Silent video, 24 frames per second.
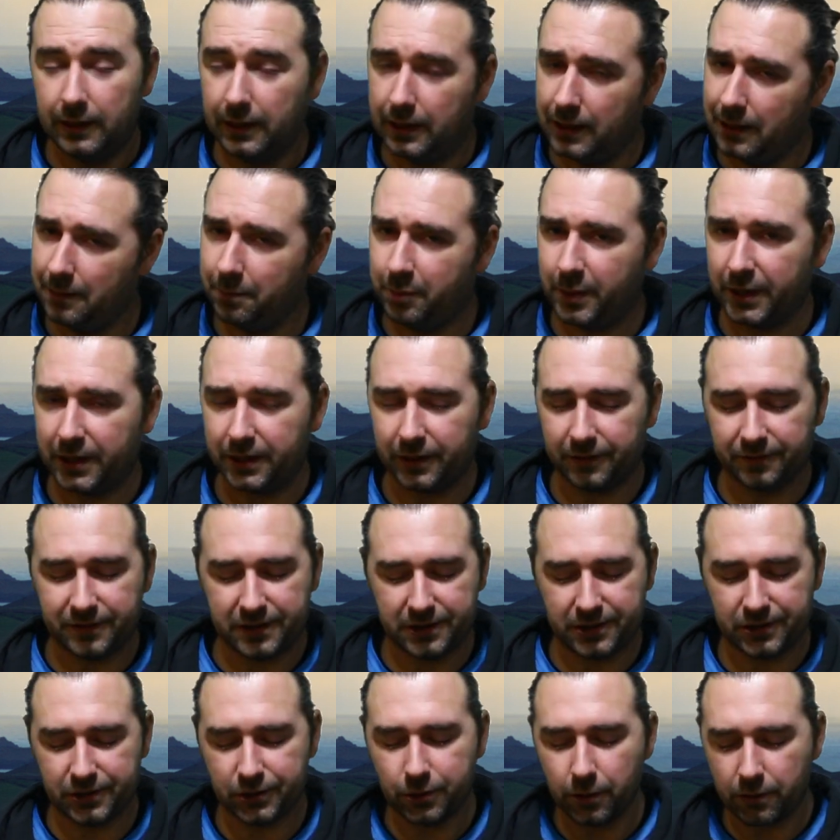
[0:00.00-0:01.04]
a bit of
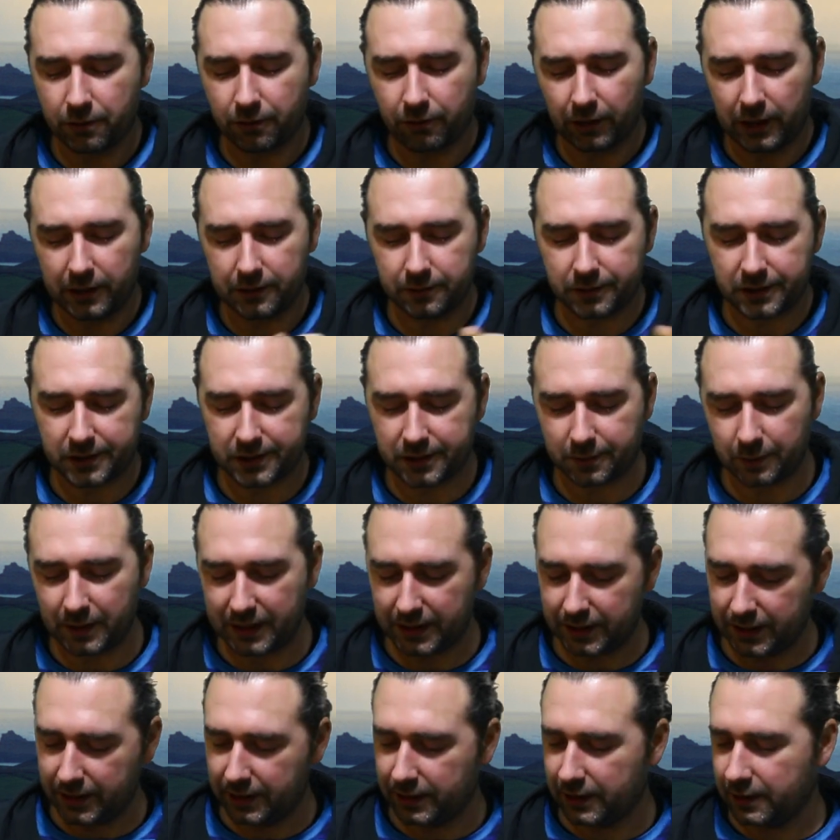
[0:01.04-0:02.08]
sucralose
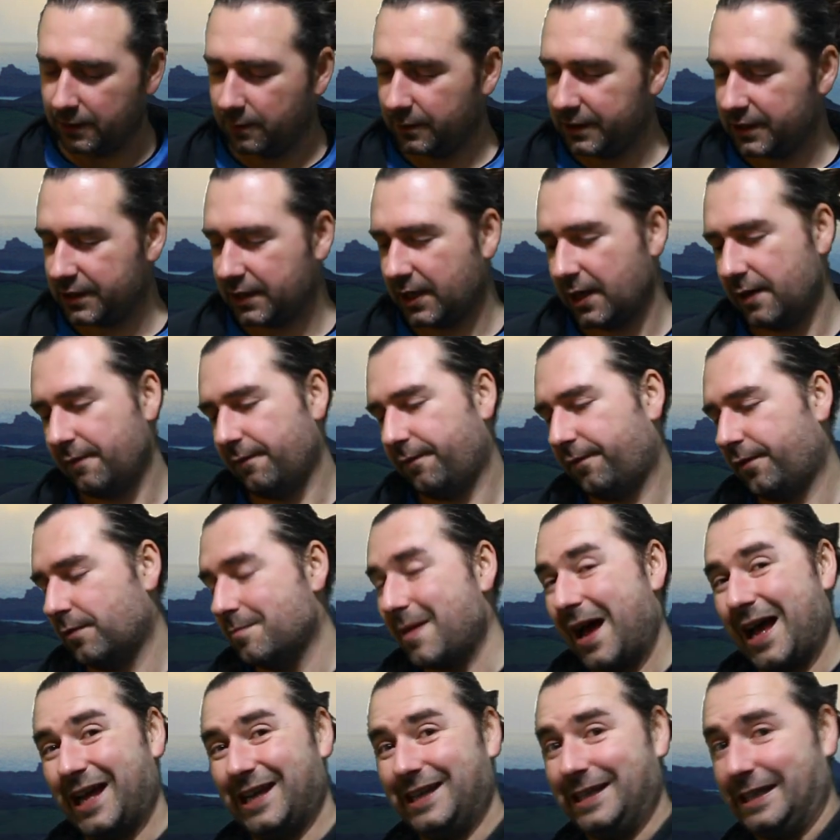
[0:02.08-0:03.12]
sweetener, which came
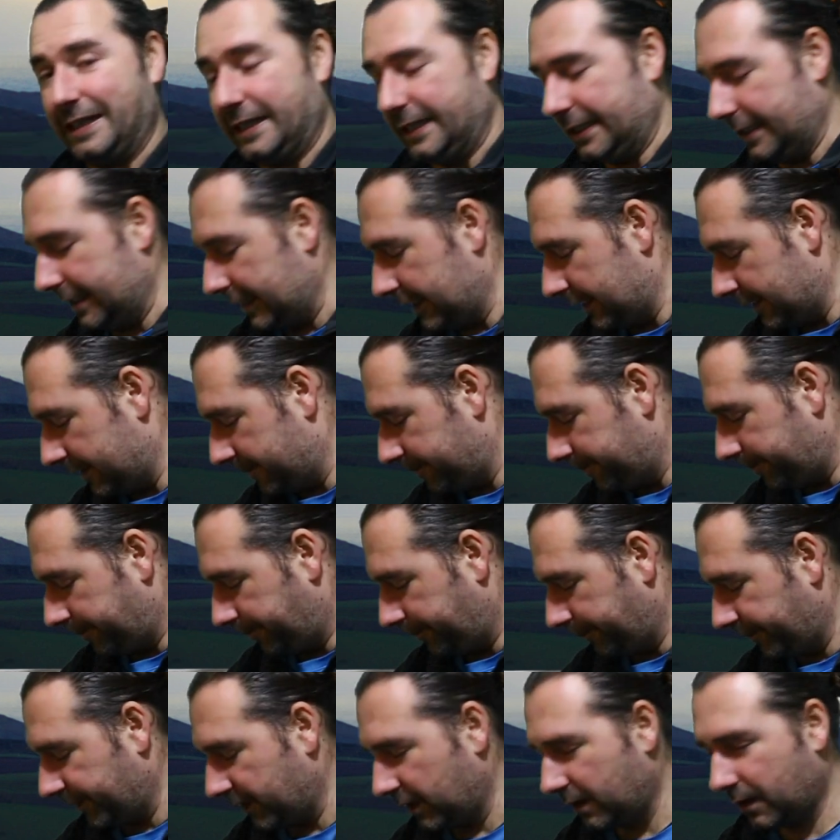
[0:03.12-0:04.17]
from Aldi.
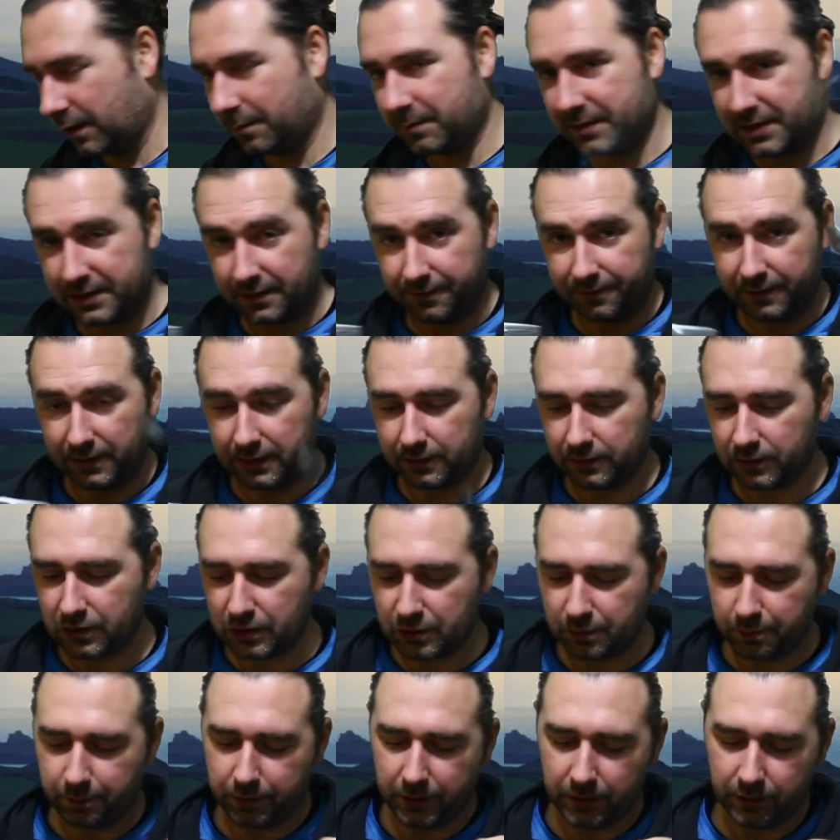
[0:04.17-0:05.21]
Got myself a little
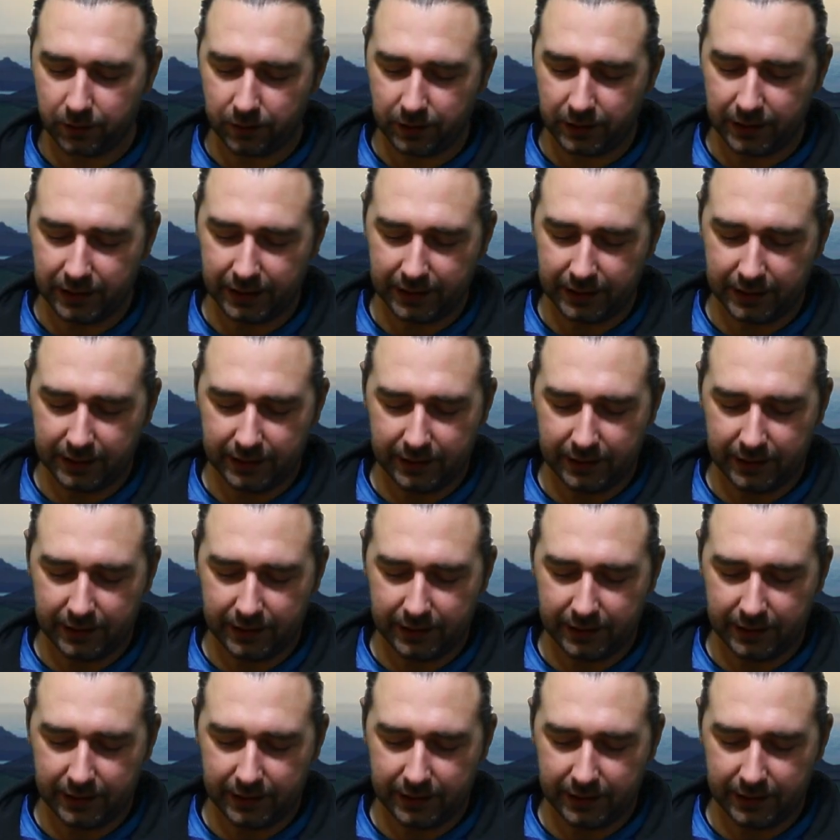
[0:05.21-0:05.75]
spoon.